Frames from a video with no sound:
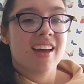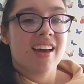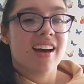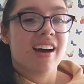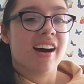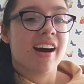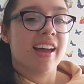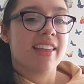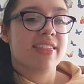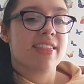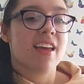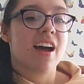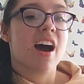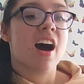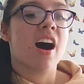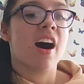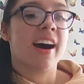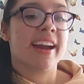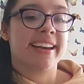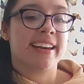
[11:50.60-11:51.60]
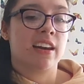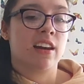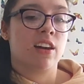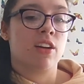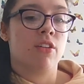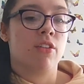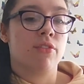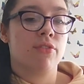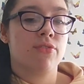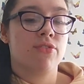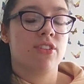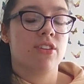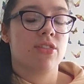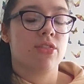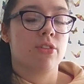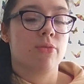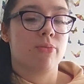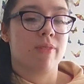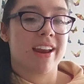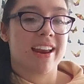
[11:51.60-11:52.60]
I'd loved
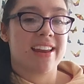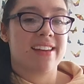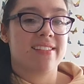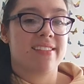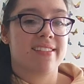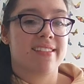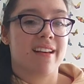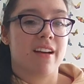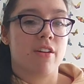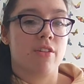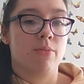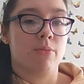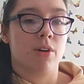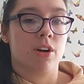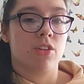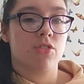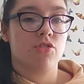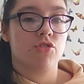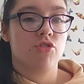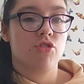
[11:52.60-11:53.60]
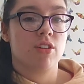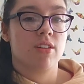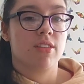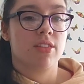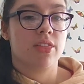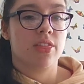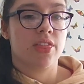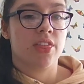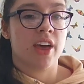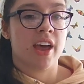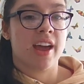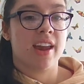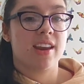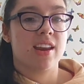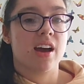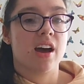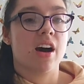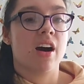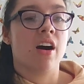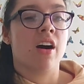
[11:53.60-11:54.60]
the week so much
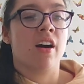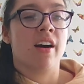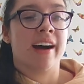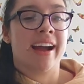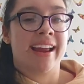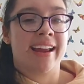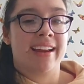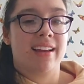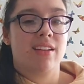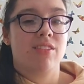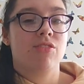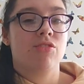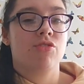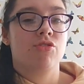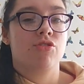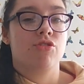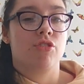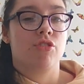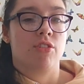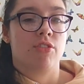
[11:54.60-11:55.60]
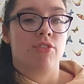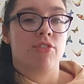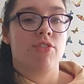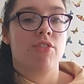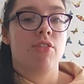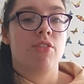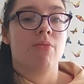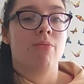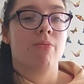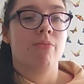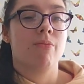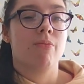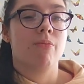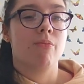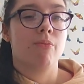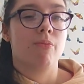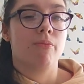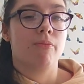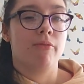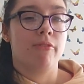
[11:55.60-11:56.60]
that I just
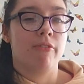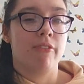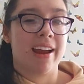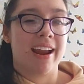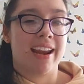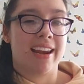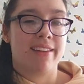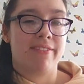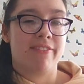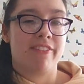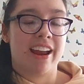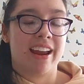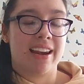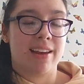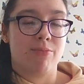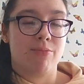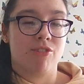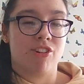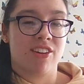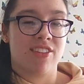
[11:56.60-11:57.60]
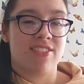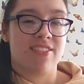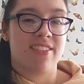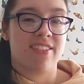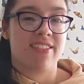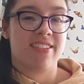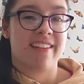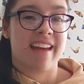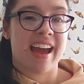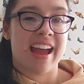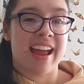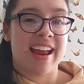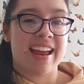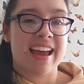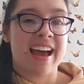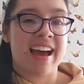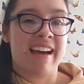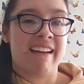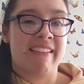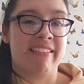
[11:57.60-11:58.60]
really wanted to
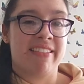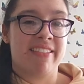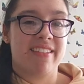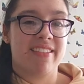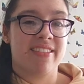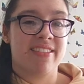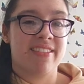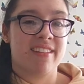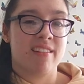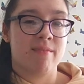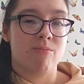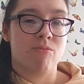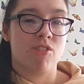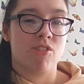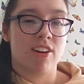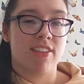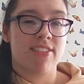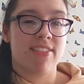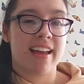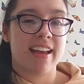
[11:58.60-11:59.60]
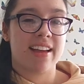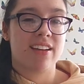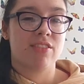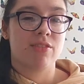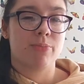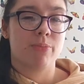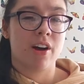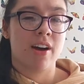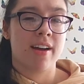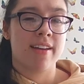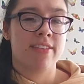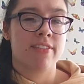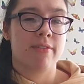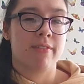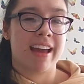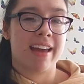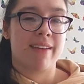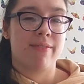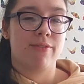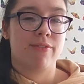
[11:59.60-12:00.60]
stay and didn't want to say goodbye to
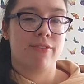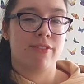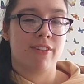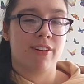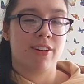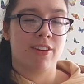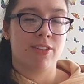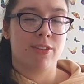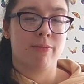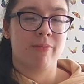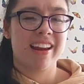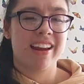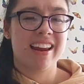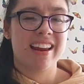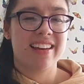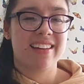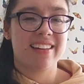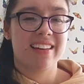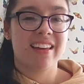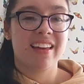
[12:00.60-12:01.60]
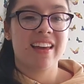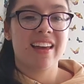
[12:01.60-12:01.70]
it for another week.